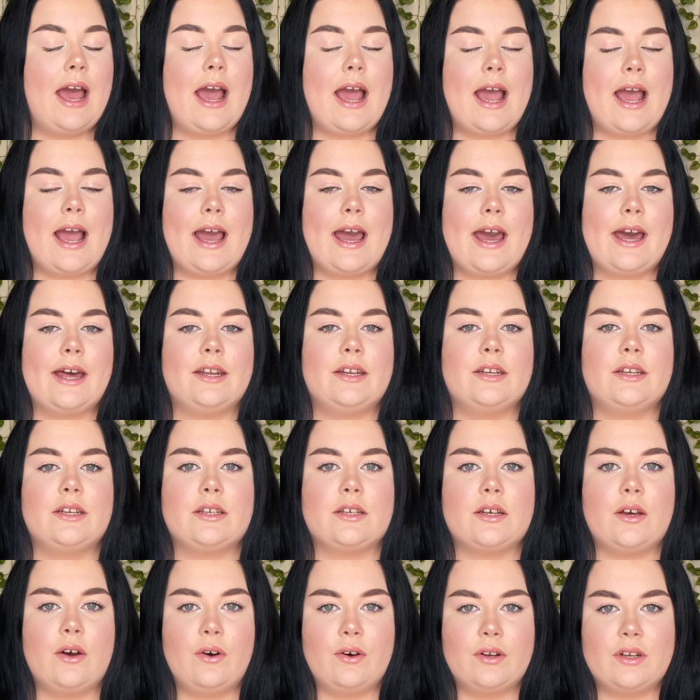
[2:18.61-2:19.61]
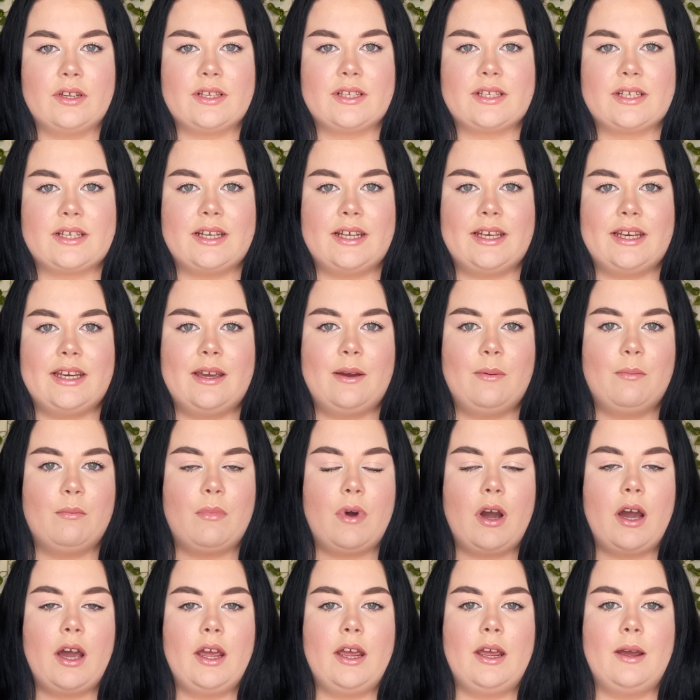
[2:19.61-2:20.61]
And honestly,
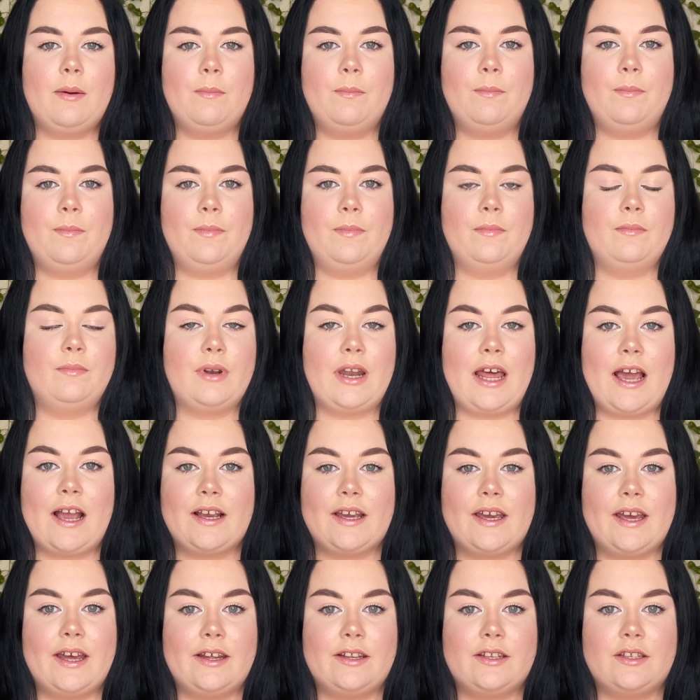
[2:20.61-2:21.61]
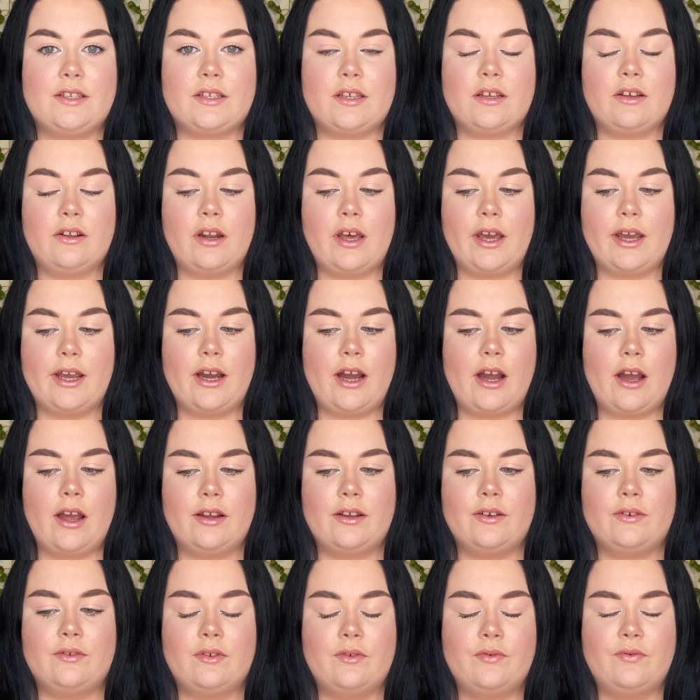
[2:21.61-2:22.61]
my blackheads, like
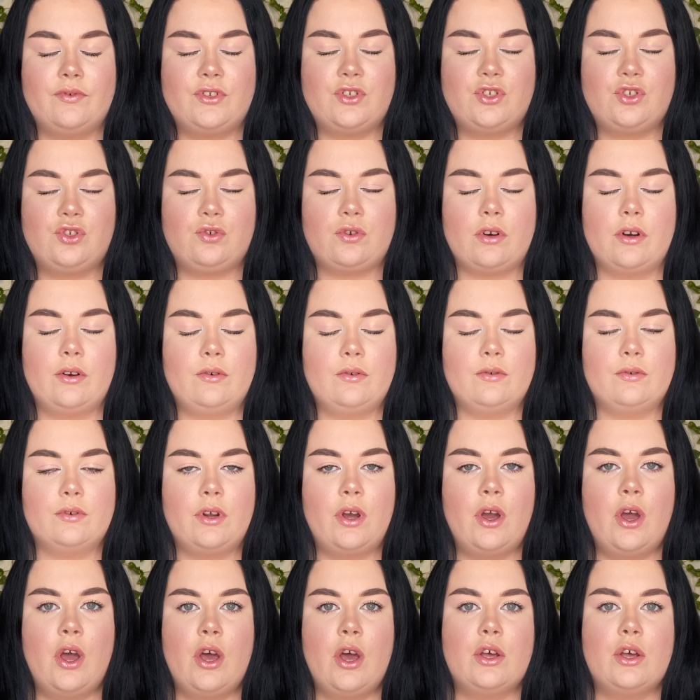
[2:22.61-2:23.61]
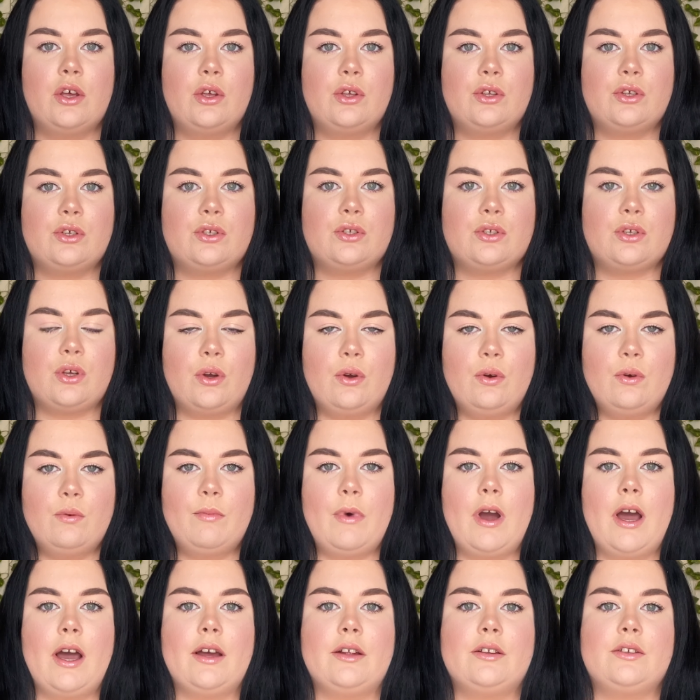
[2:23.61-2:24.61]
I've struggled so
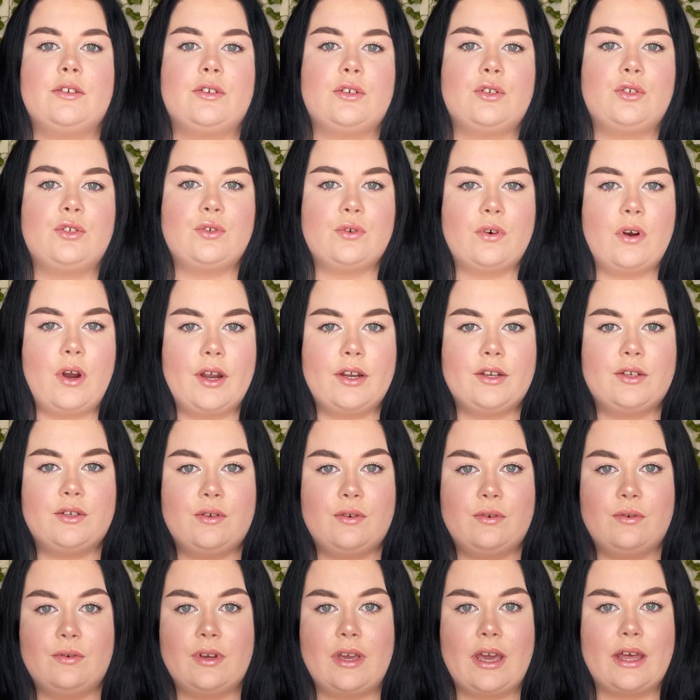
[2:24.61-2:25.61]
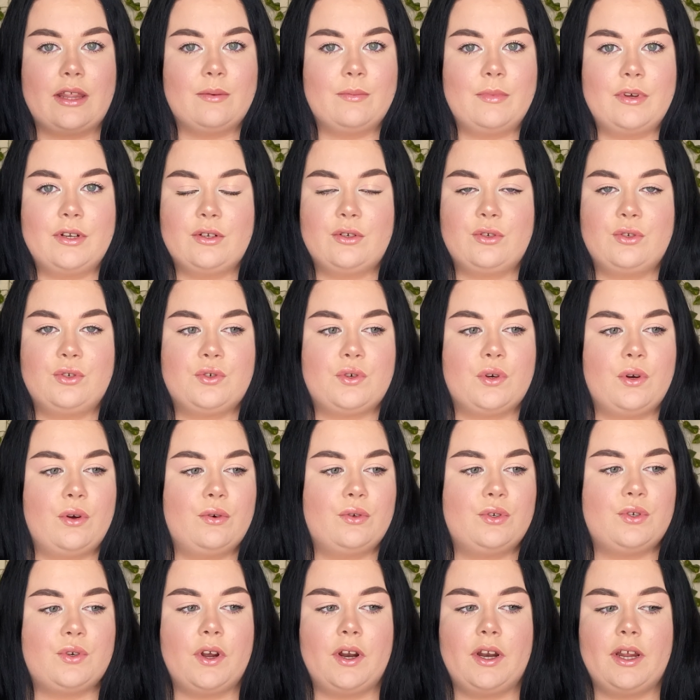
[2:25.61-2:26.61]
much trying to get them under control,
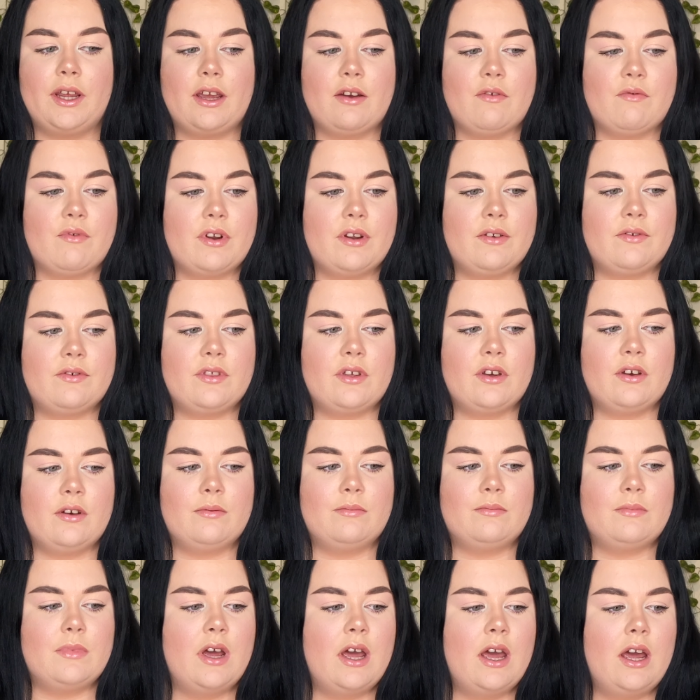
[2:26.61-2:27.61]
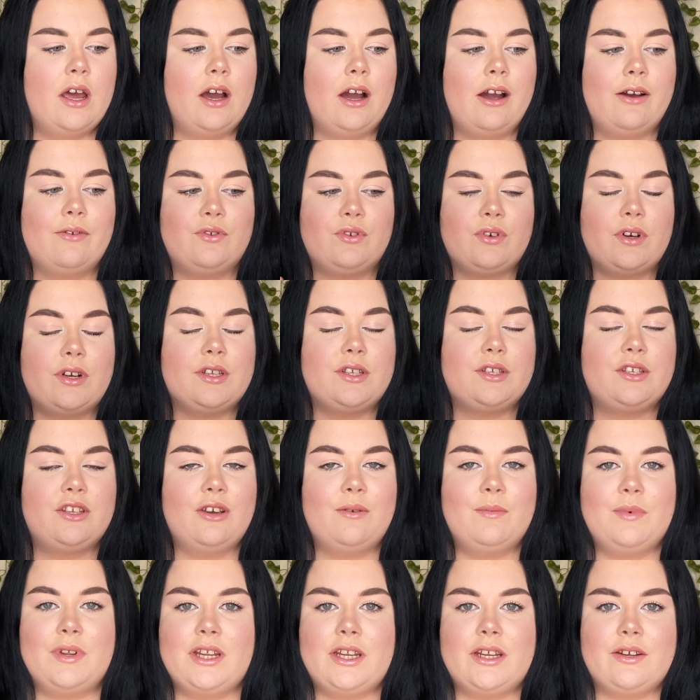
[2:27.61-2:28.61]
trying to get rid of them. I've tried so
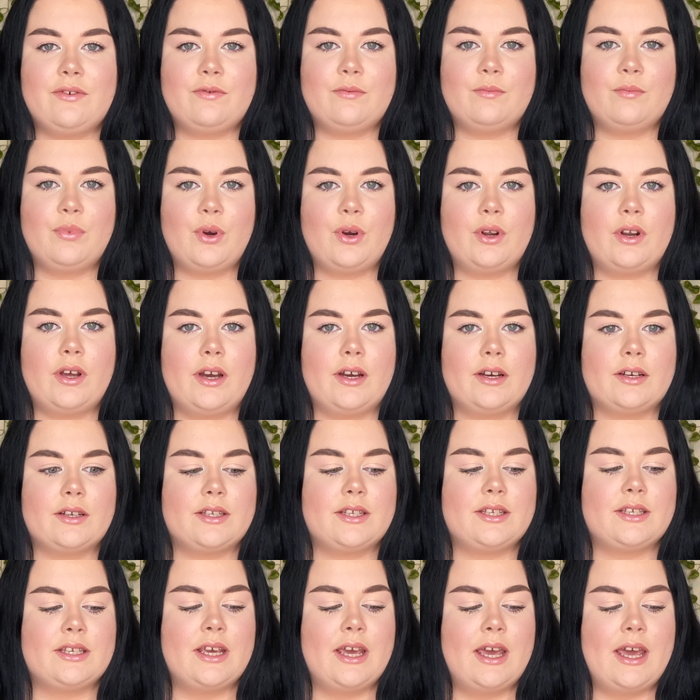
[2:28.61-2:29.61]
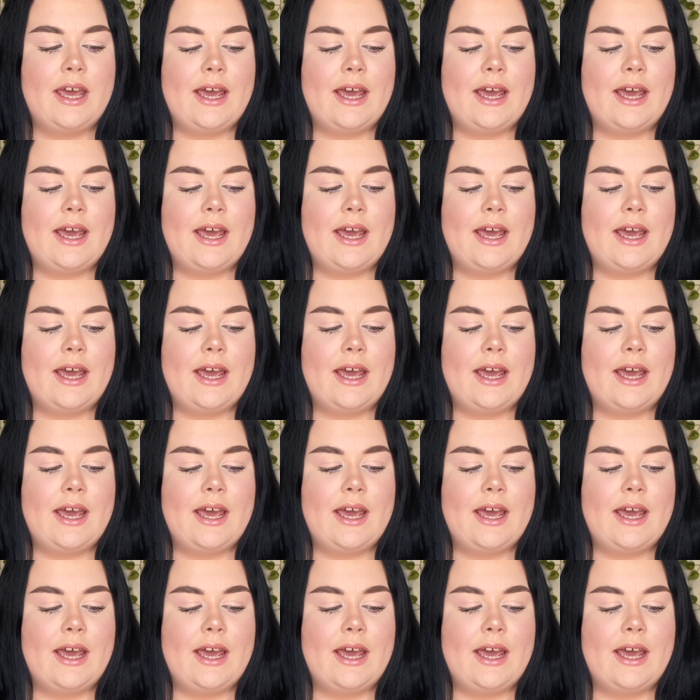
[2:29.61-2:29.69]
many different products.